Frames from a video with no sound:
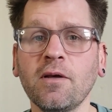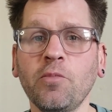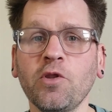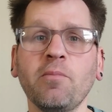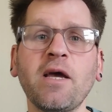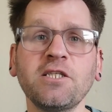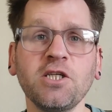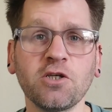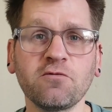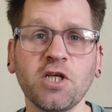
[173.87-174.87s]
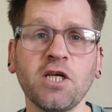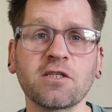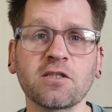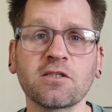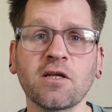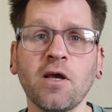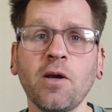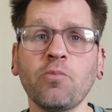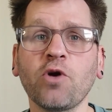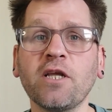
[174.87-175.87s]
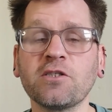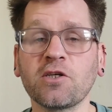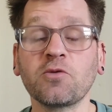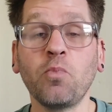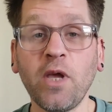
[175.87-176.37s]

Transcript: But the message of Jesus brings us